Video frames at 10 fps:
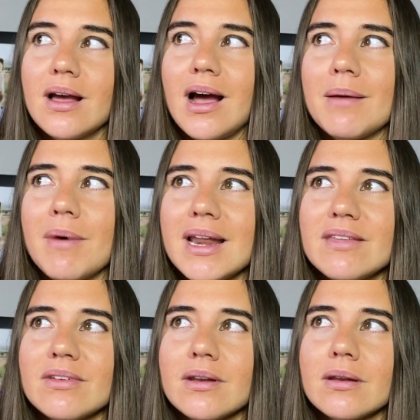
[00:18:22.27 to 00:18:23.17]
I might
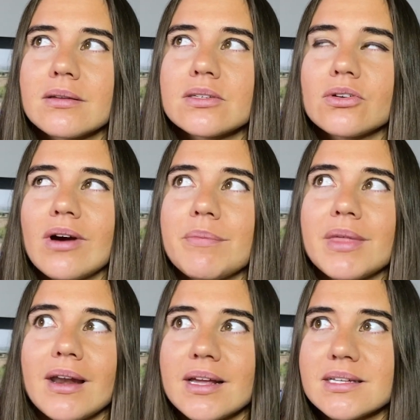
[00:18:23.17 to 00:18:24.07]
even scrap
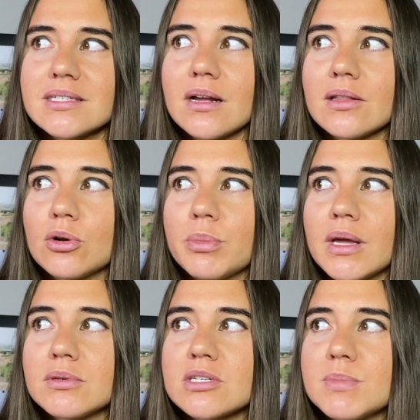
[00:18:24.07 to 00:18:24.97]
that answer a little
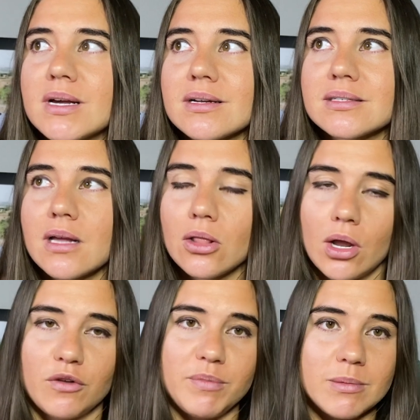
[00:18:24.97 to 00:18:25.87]
bit, just because a lot
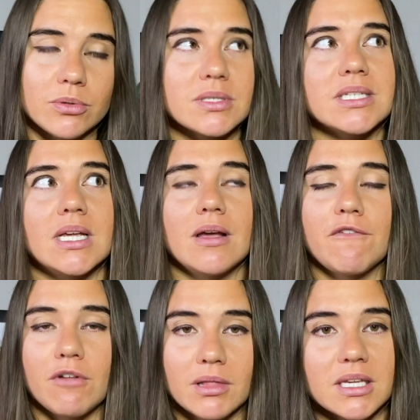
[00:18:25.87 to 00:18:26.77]
of people see
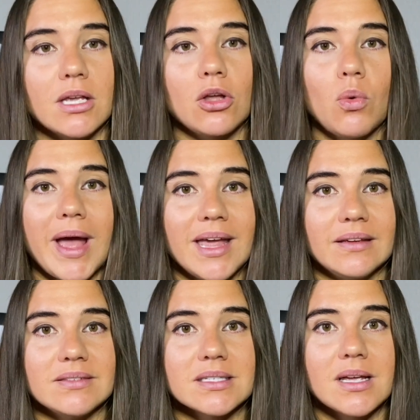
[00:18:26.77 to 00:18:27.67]
follicular
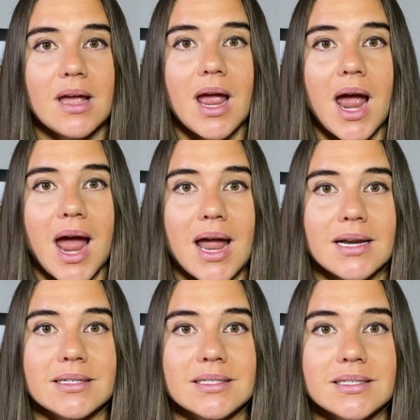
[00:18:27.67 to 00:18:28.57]
waves
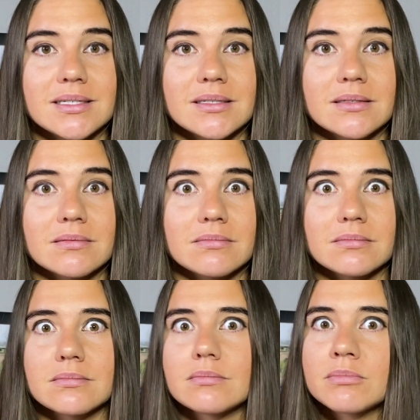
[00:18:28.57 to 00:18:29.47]
and
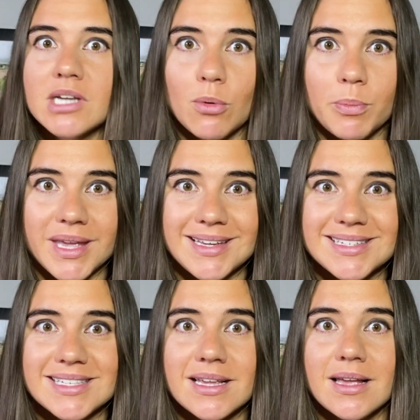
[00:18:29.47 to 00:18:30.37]
double
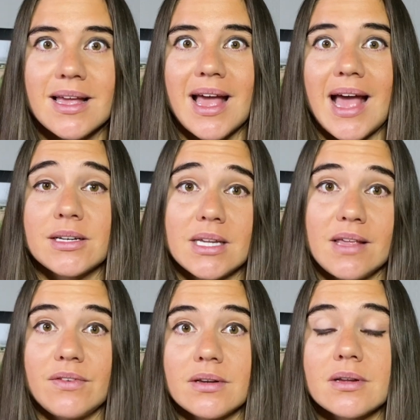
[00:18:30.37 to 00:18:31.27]
peaks and
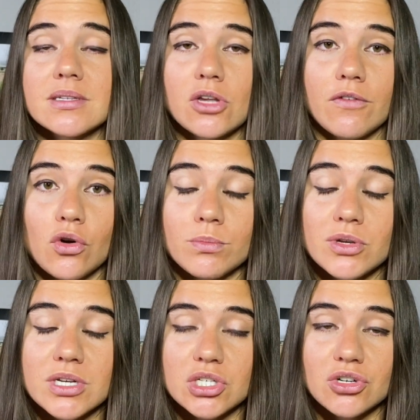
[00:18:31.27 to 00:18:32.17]
even cervical
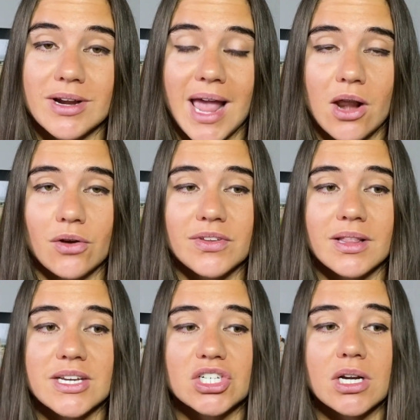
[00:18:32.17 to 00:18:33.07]
mucus during
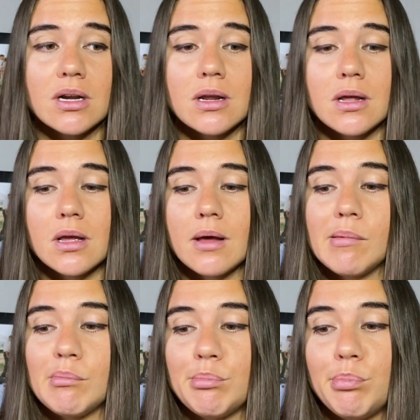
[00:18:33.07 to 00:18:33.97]
anovulation.
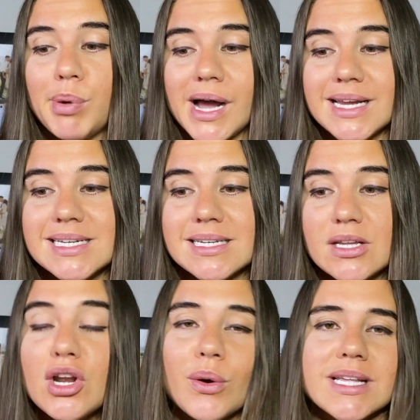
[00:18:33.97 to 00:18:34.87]
But
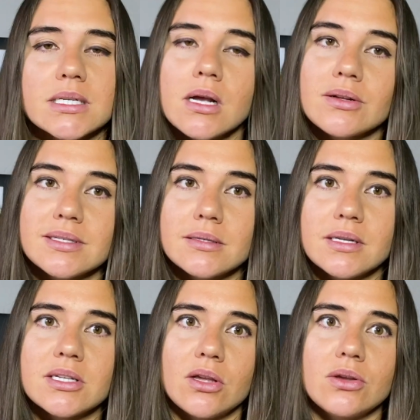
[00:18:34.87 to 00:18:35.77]
it's
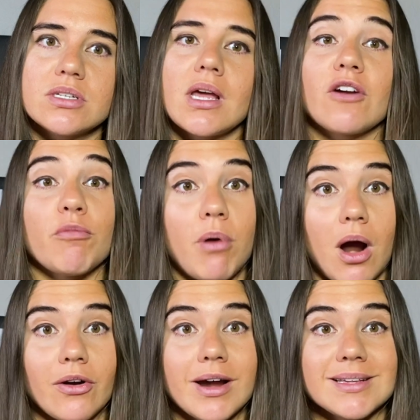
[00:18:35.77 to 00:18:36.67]
a huge sign of
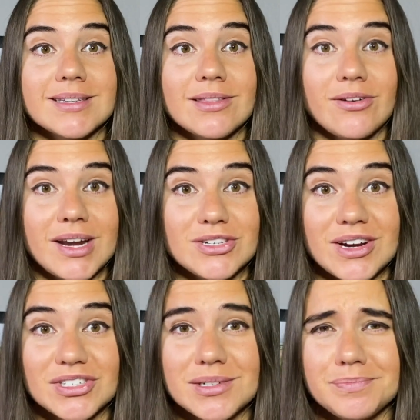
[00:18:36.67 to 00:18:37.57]
progress in the right
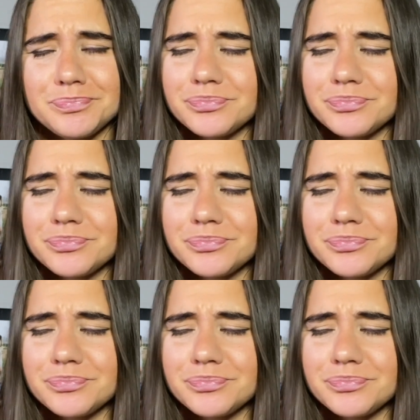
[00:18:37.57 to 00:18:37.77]
direction.